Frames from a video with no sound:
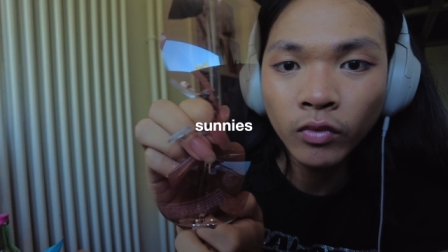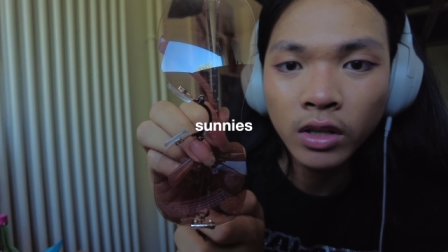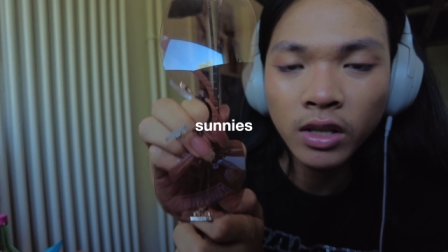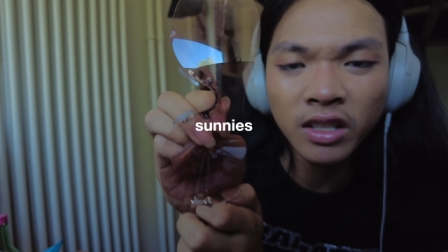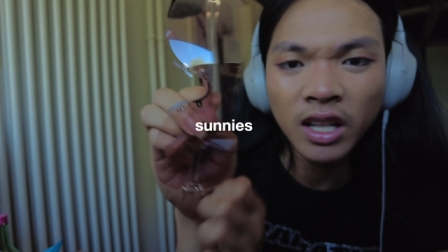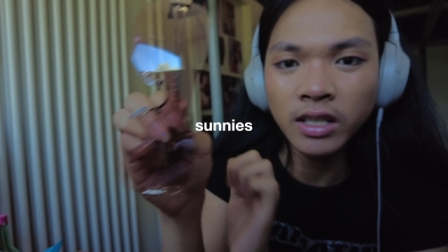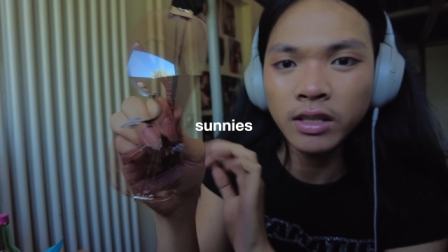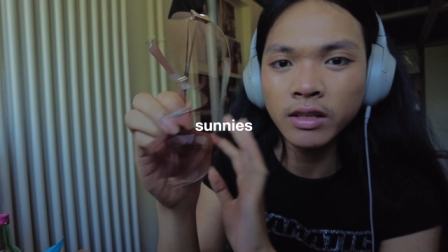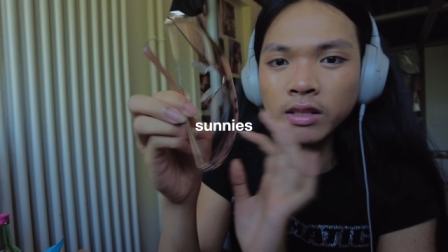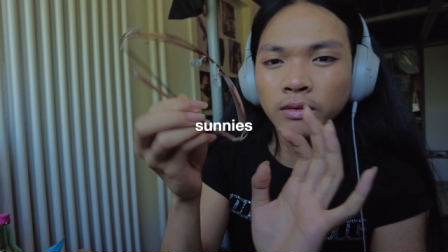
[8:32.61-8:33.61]

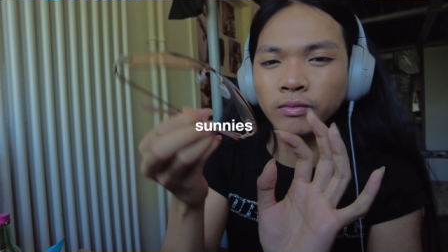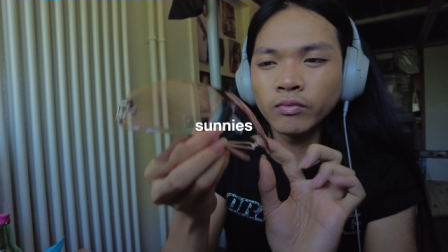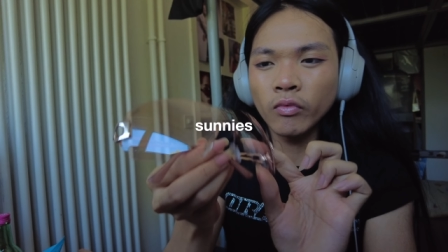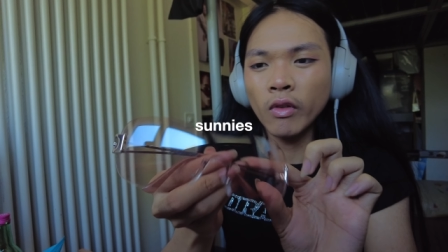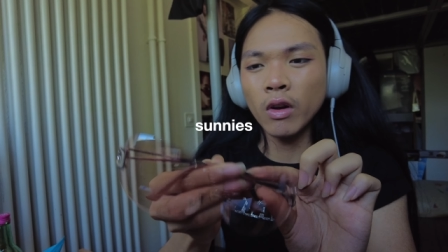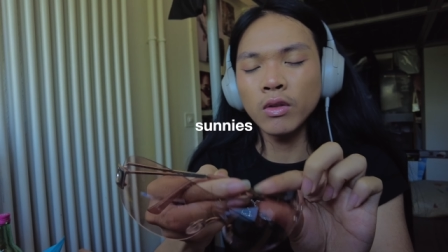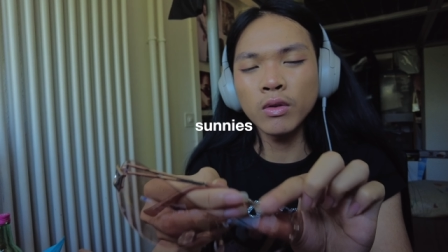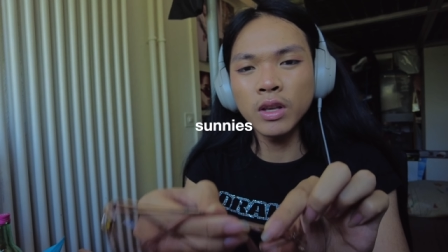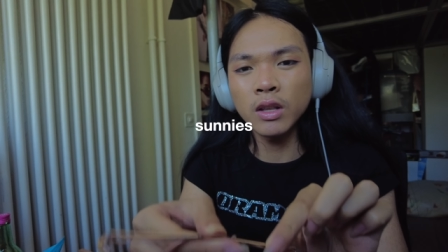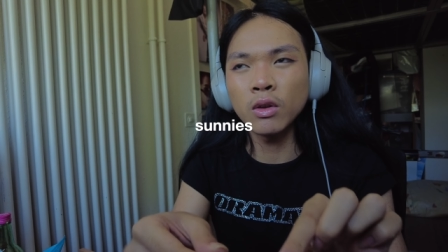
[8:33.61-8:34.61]
Sunglasses, although
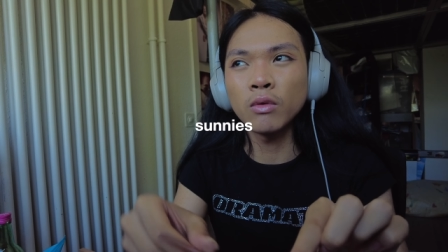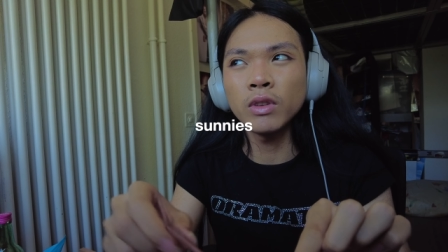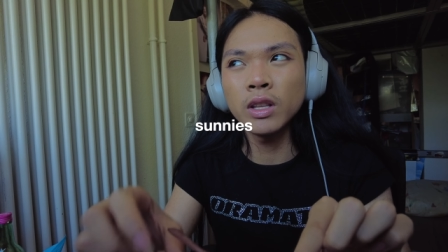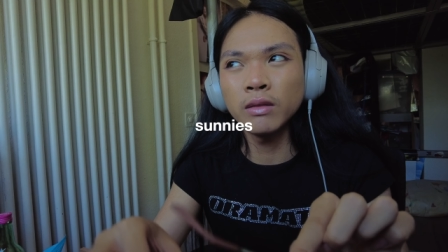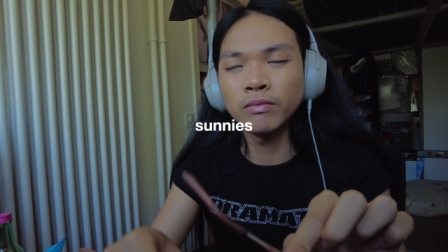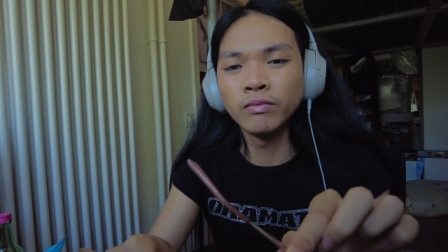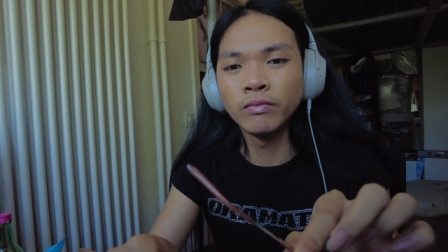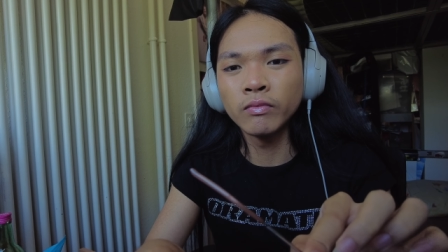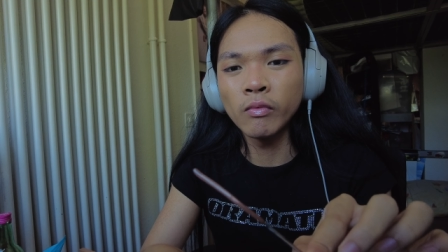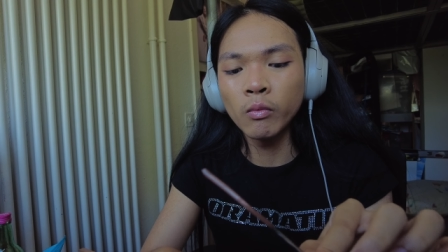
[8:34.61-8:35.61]
they don't really
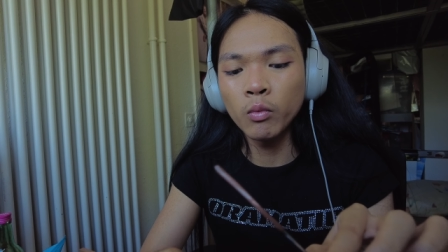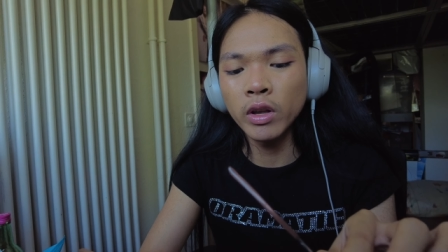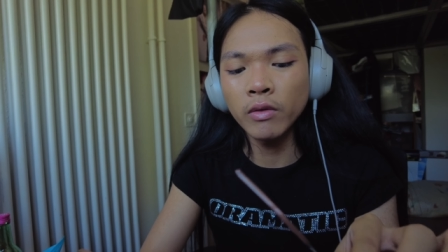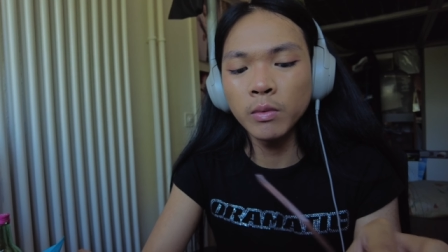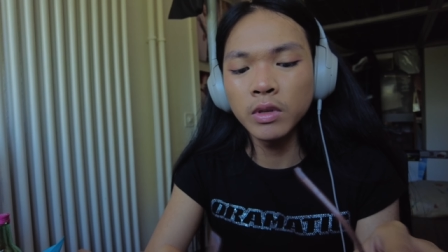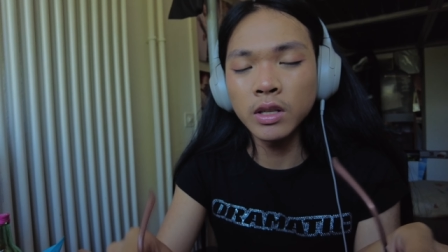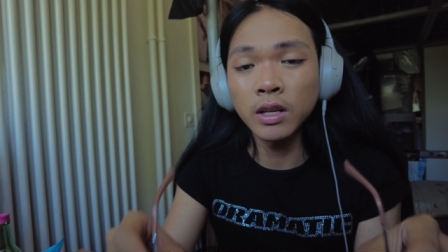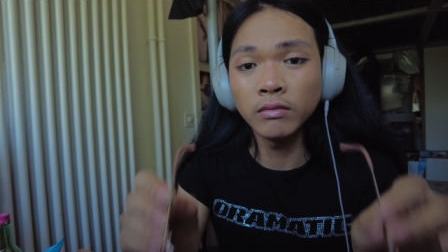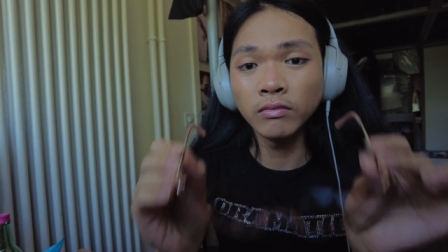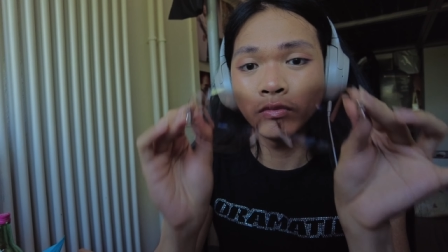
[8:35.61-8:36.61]
protect from the
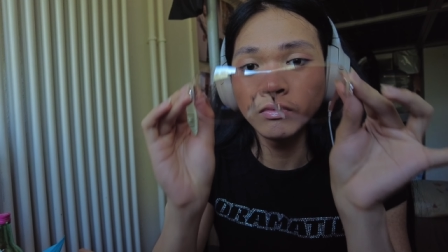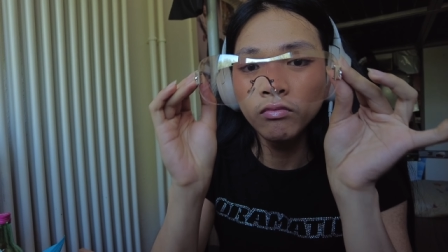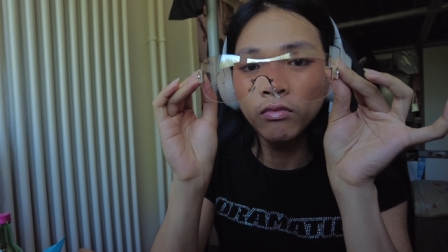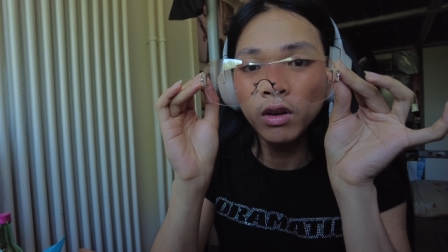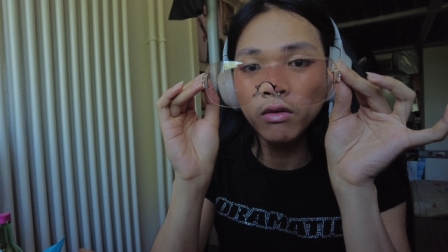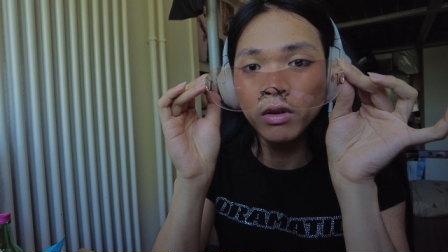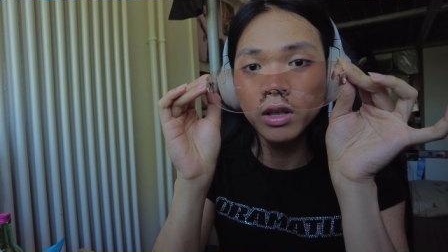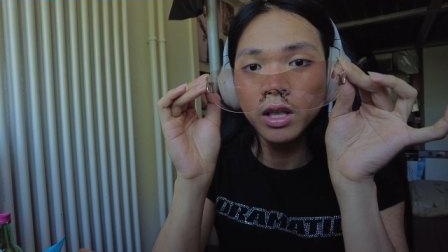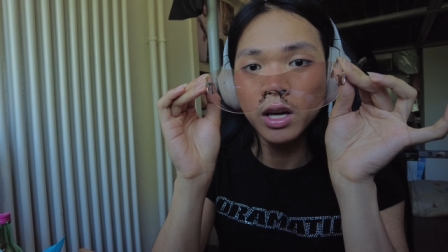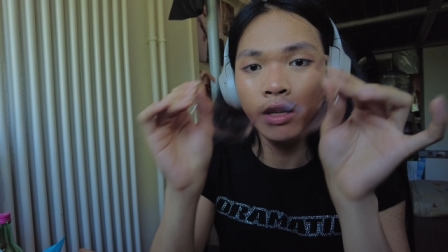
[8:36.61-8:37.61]
sun, they're
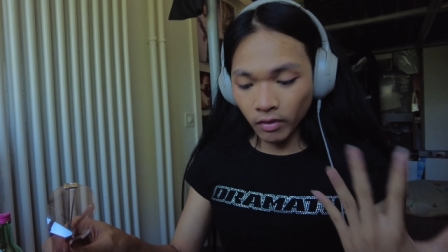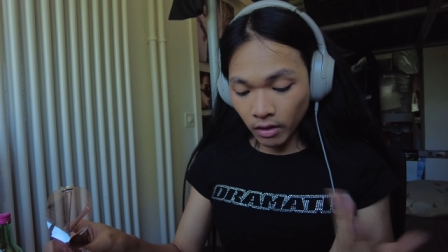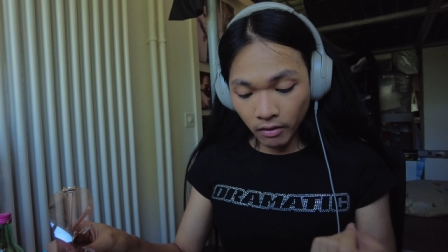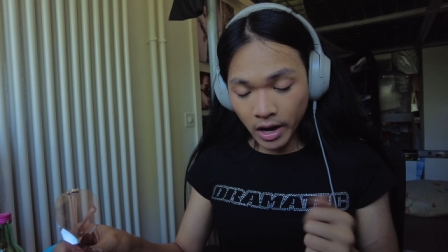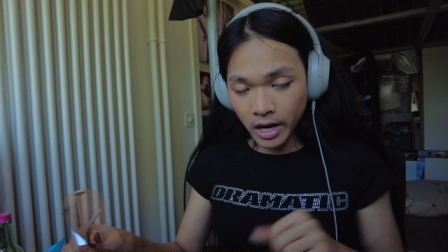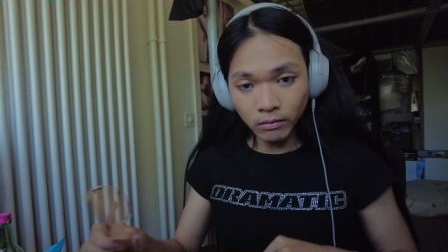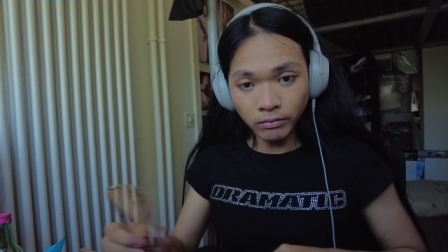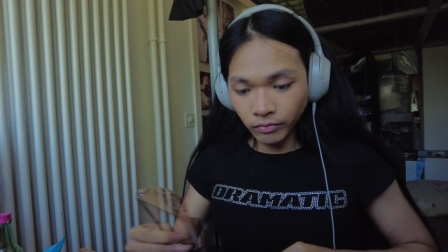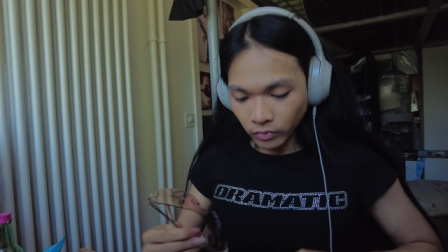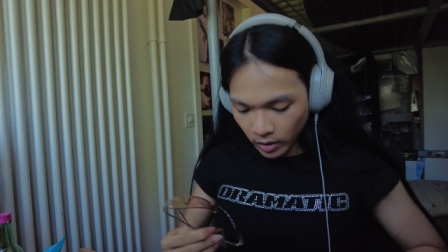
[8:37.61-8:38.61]
really like the vibe